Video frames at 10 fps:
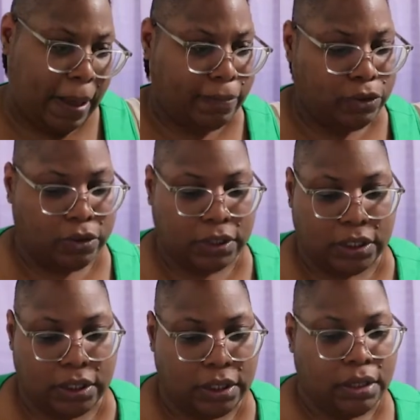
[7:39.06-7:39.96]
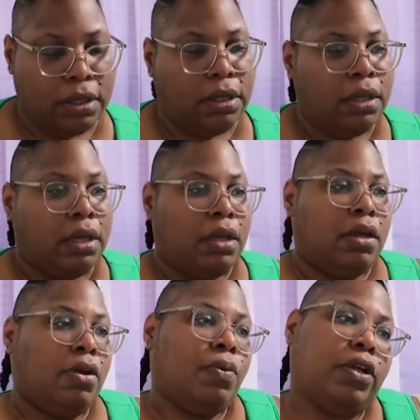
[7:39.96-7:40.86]
I'm doing good.
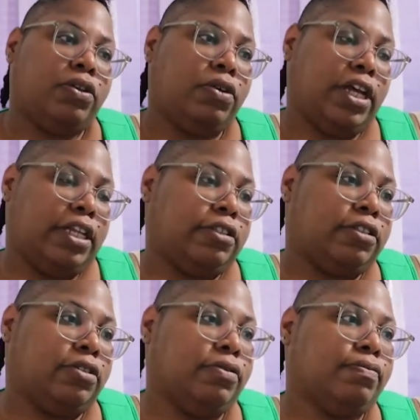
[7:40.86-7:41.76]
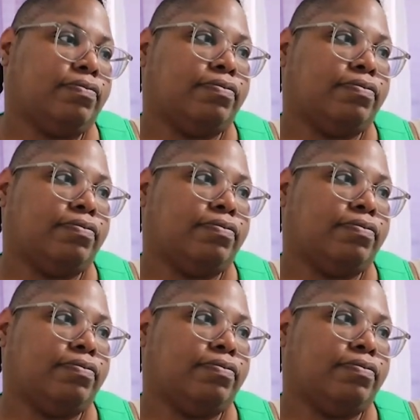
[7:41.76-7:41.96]
Where you getting to?